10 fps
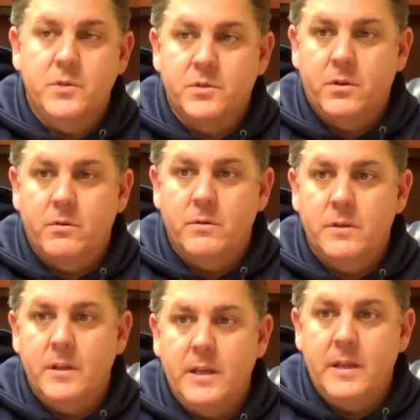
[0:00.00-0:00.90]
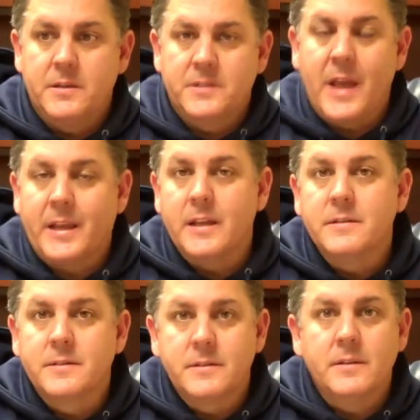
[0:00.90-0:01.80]
She's currently
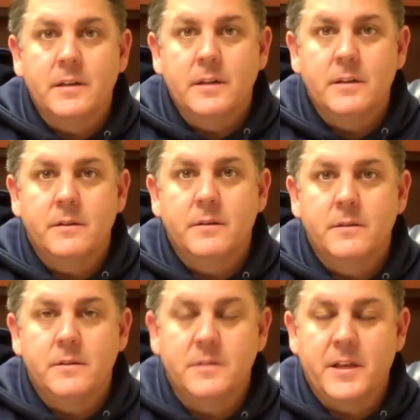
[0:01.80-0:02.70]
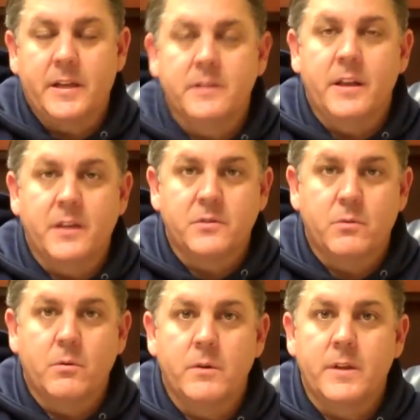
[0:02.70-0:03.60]
second, uh, the second leading
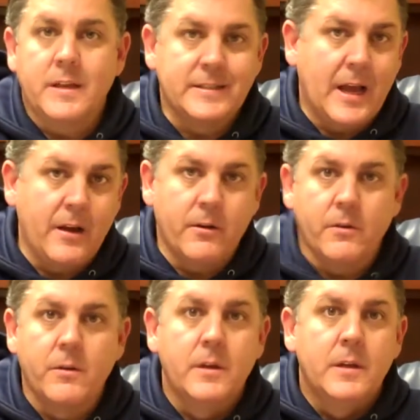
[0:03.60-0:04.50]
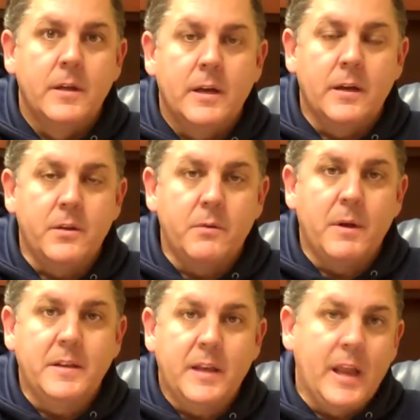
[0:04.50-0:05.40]
scorer in the entire uh,
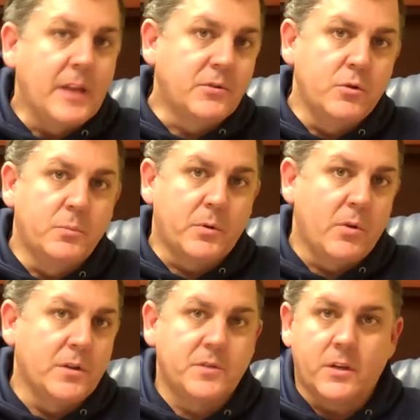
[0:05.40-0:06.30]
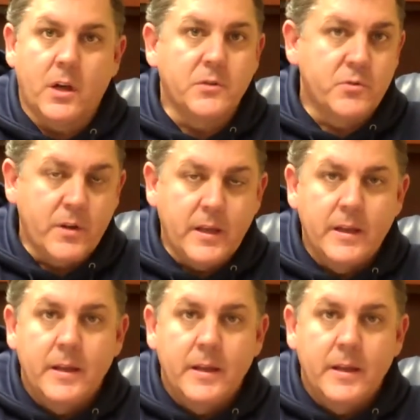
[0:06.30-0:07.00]
U18 age group across the country.